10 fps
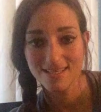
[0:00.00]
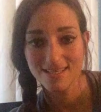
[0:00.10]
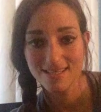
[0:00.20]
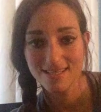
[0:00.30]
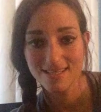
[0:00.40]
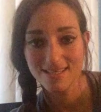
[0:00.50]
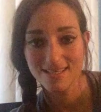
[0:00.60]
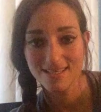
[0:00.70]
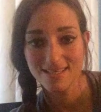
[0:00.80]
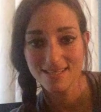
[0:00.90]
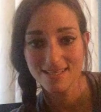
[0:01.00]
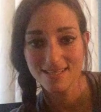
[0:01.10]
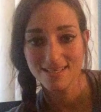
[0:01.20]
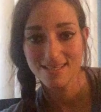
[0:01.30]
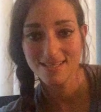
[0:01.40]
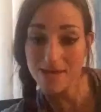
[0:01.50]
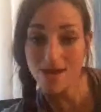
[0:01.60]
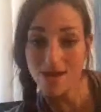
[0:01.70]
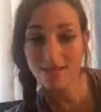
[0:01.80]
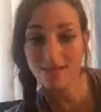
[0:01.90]
for the support. Thank you for having me
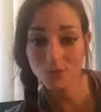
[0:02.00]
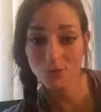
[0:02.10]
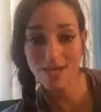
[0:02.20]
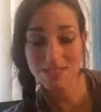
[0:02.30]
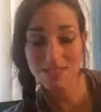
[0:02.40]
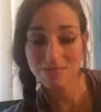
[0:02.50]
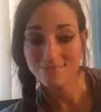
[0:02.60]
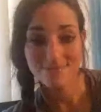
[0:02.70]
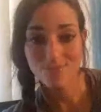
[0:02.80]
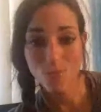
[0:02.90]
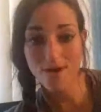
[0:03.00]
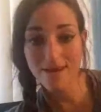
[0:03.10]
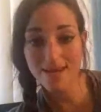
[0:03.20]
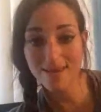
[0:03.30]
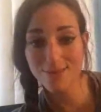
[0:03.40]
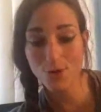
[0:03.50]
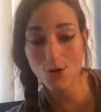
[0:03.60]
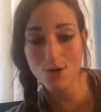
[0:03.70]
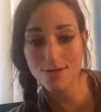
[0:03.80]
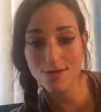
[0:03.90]
on. And if you guys want any of the
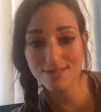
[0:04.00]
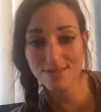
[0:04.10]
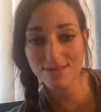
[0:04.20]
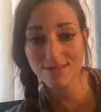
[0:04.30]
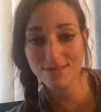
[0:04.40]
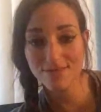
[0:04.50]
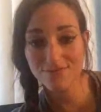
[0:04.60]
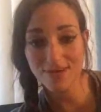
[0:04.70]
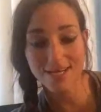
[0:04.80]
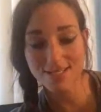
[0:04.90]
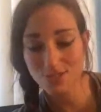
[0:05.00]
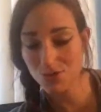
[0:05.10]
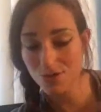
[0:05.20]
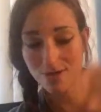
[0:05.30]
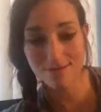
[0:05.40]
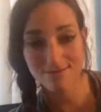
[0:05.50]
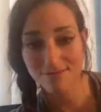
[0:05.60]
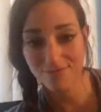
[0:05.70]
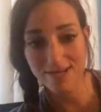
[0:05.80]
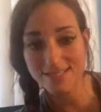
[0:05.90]
girls, the finest or the finest
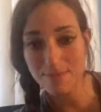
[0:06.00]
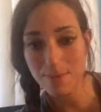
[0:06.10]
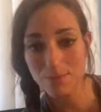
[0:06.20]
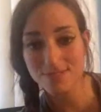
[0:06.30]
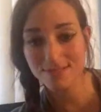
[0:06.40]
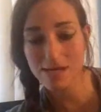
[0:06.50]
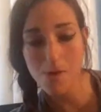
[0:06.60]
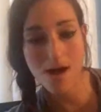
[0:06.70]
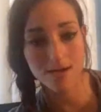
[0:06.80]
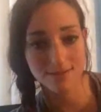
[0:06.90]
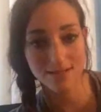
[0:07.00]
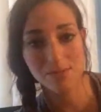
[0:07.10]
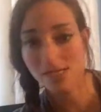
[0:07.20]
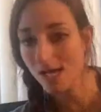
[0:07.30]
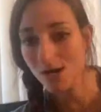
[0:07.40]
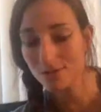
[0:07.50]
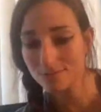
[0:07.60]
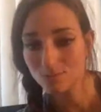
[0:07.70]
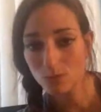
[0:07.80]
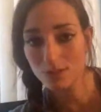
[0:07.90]
members to come on, let me know and we'll
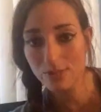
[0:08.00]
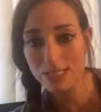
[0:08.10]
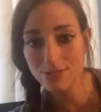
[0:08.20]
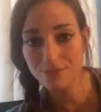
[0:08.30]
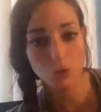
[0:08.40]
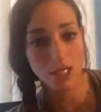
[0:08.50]
arrange it for you guys.